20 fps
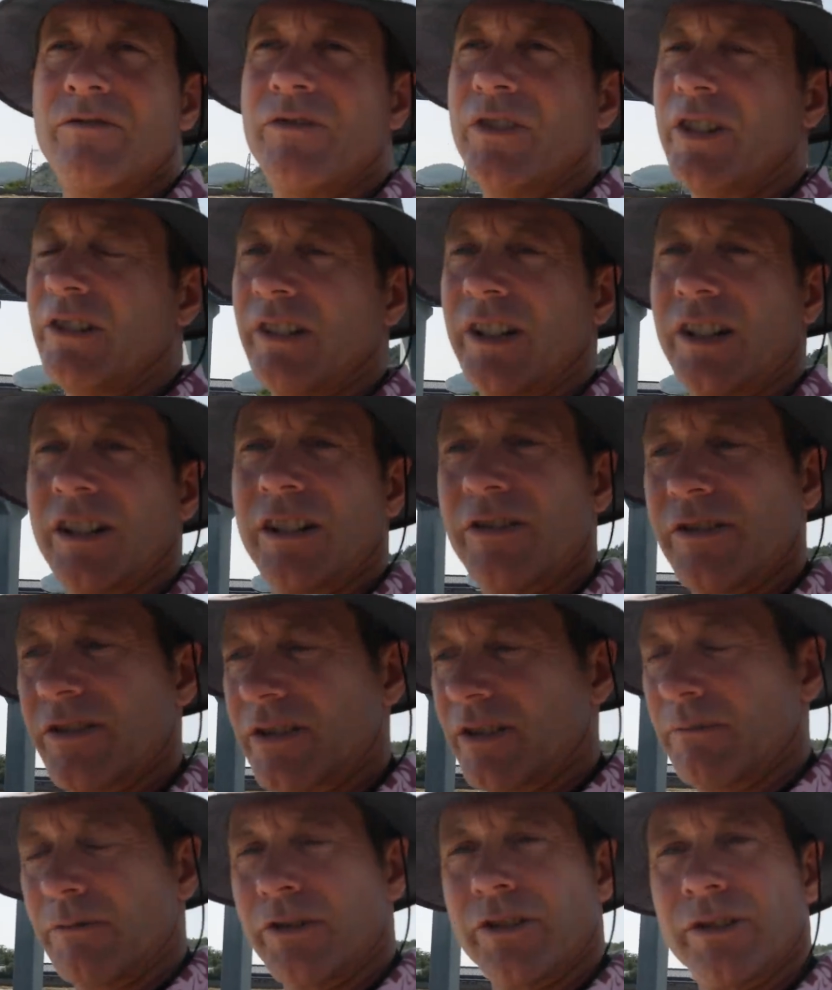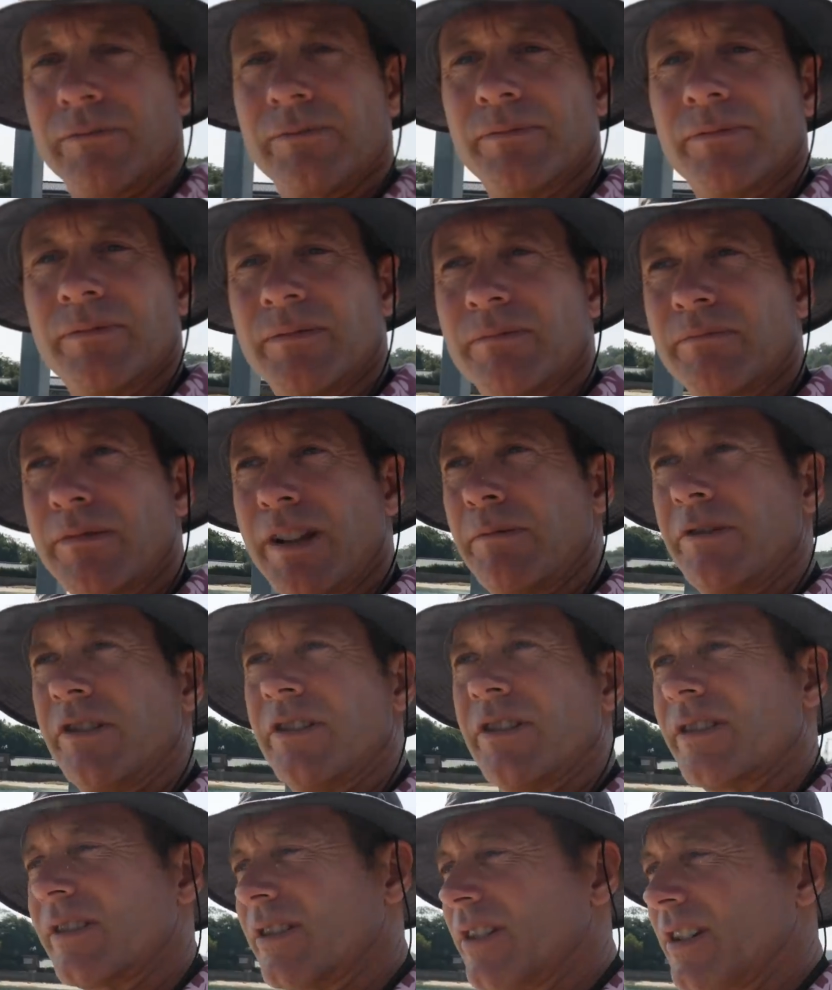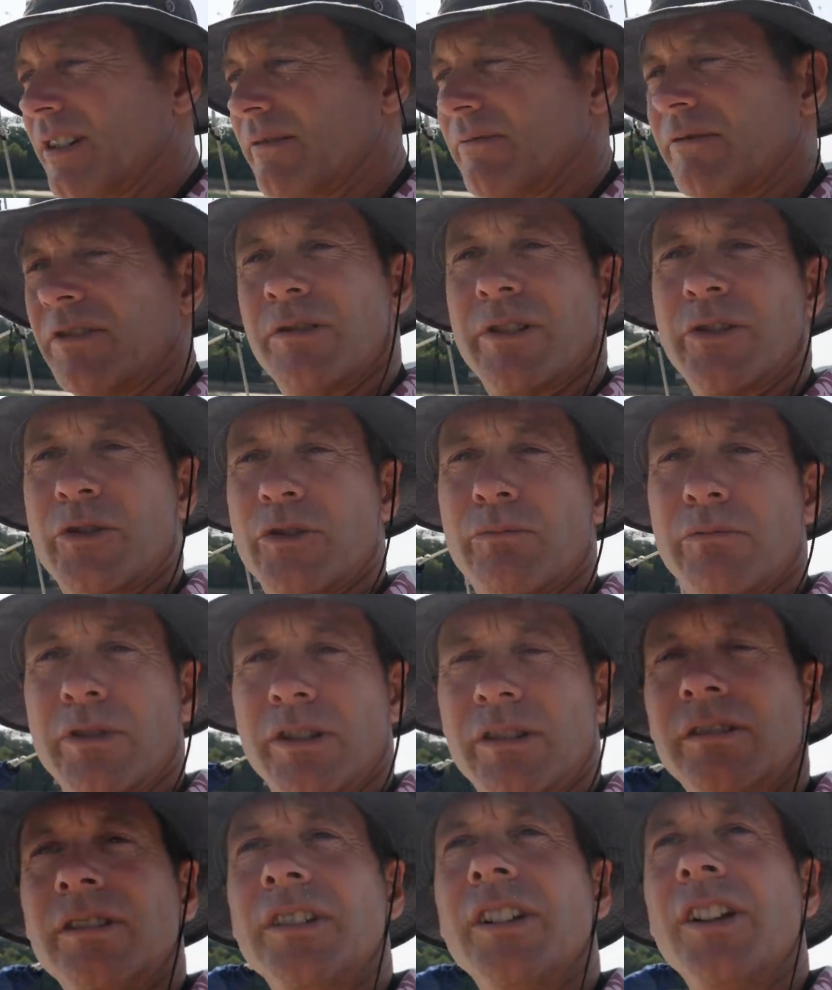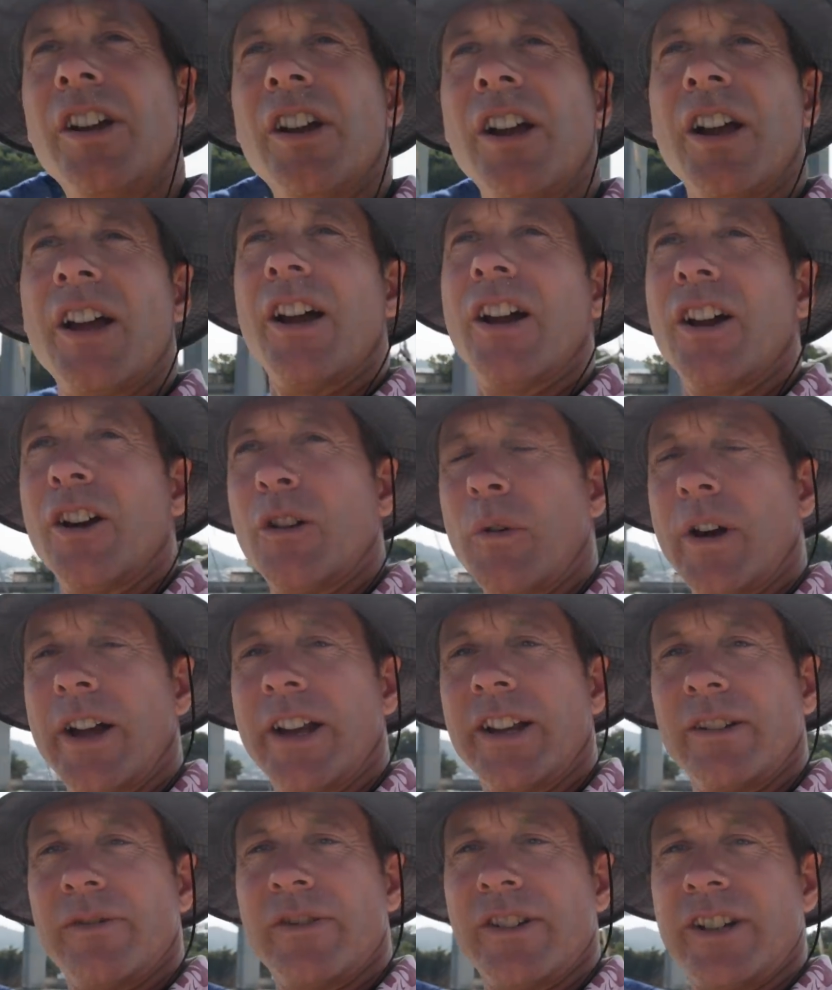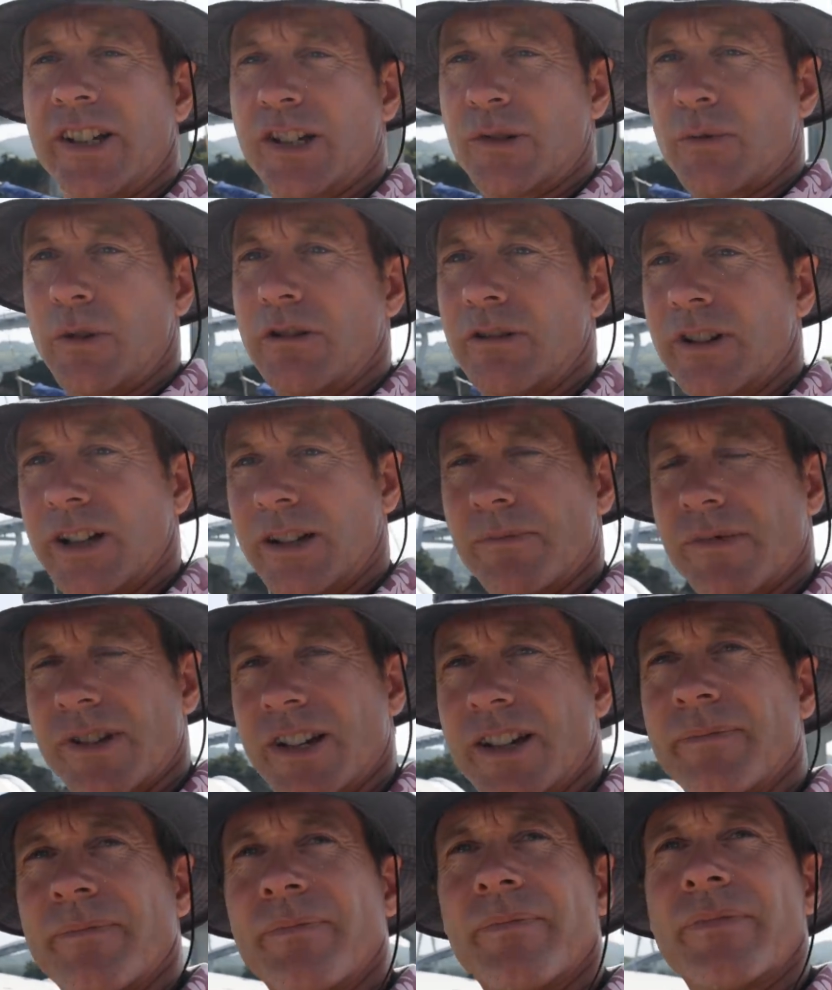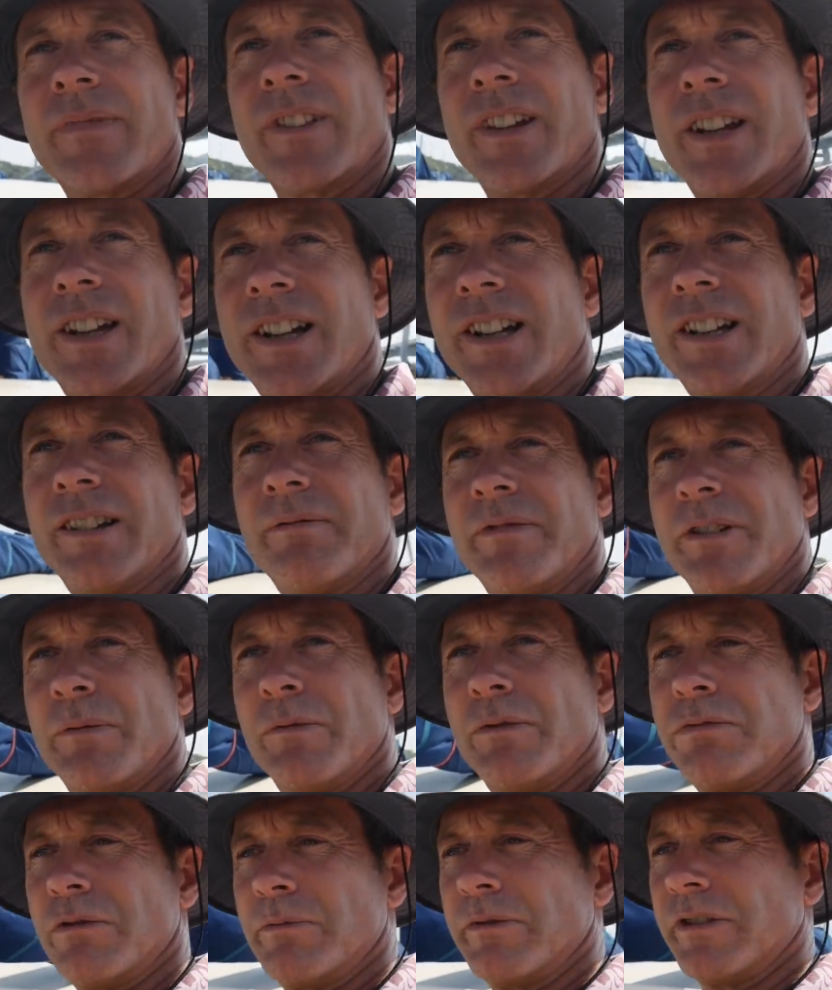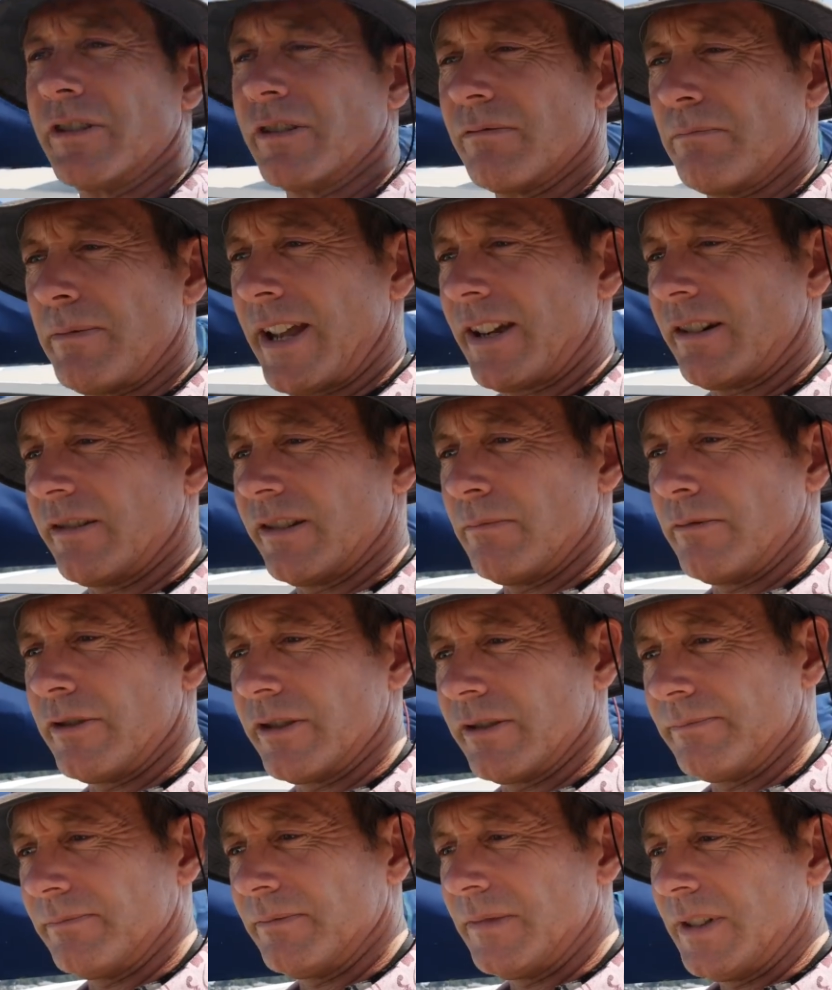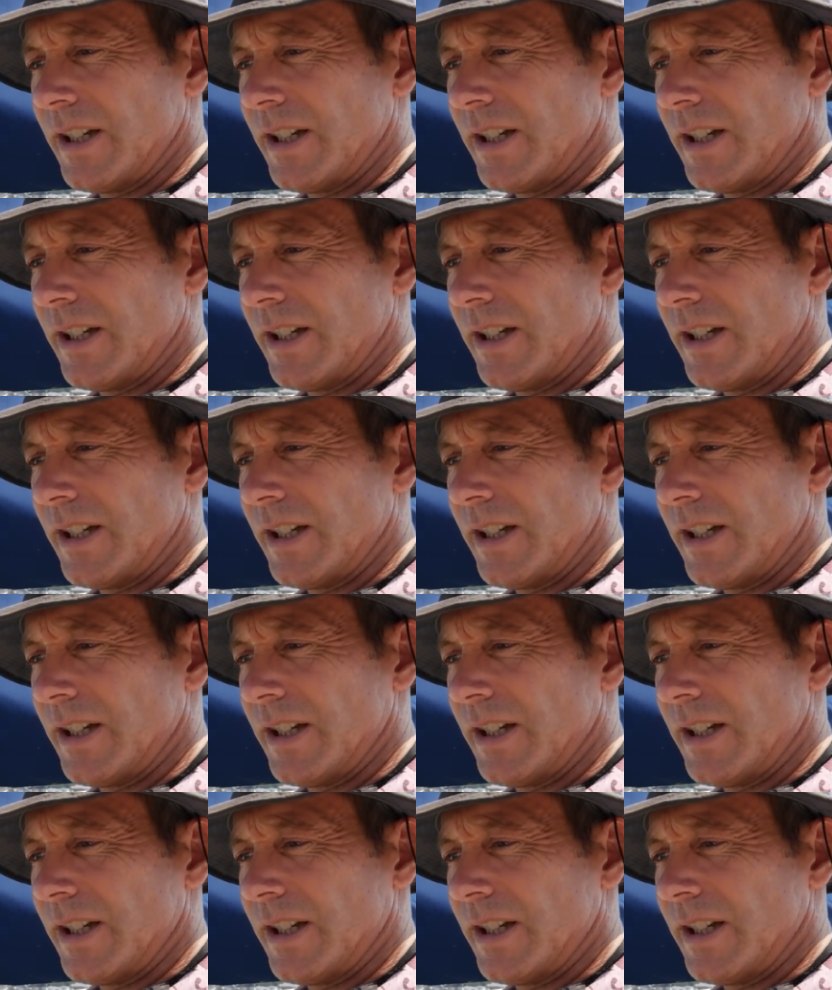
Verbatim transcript: very close to the bottom, maybe just uh, 200 mil away. And if any swell comes up, um, then we're probably going to bang on the bottom.